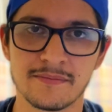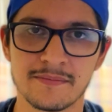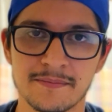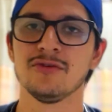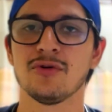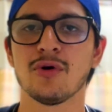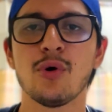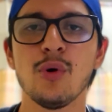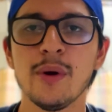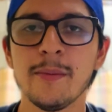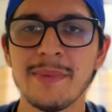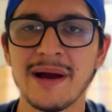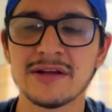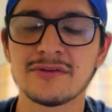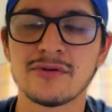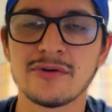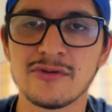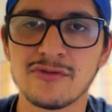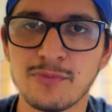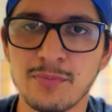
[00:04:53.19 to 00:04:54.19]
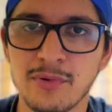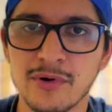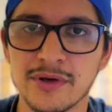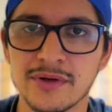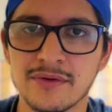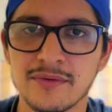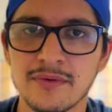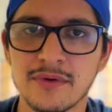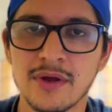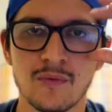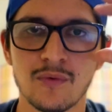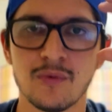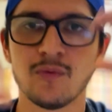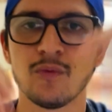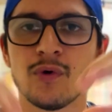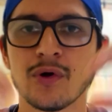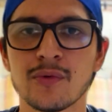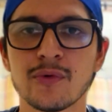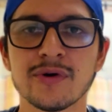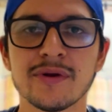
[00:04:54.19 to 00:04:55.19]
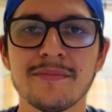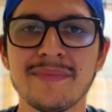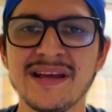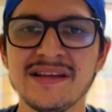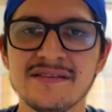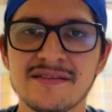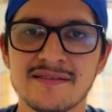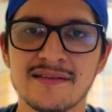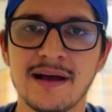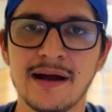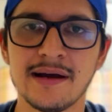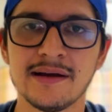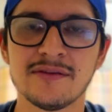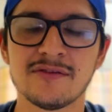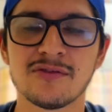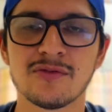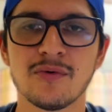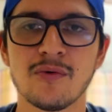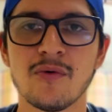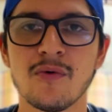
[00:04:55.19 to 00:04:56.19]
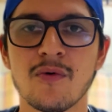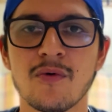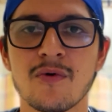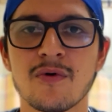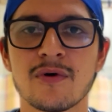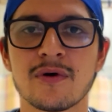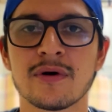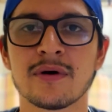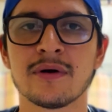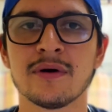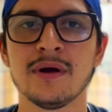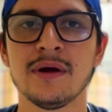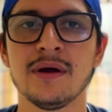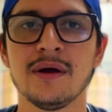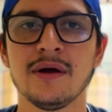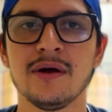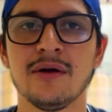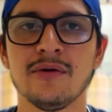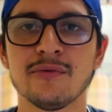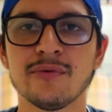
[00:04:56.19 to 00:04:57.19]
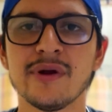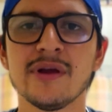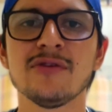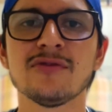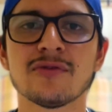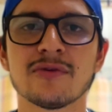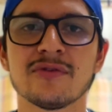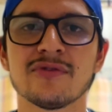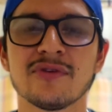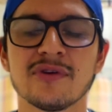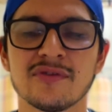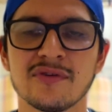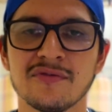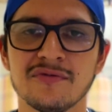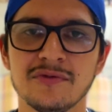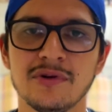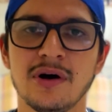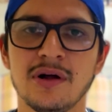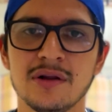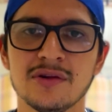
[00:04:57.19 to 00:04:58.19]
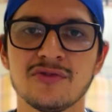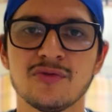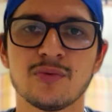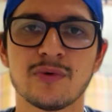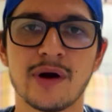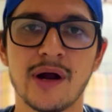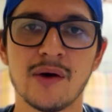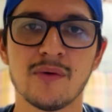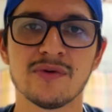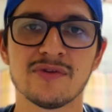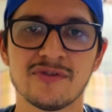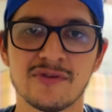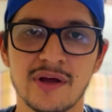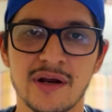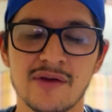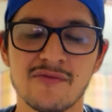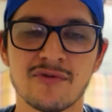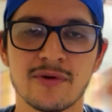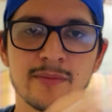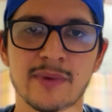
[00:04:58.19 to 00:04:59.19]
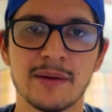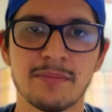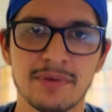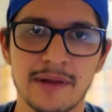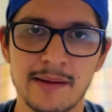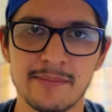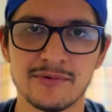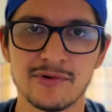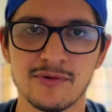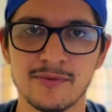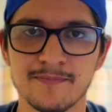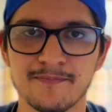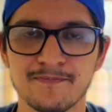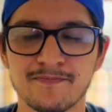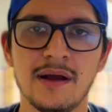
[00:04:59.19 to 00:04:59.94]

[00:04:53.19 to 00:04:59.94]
So going back to this point, what were the main sites or resources of knowledge where I was studying for my PLAB 2?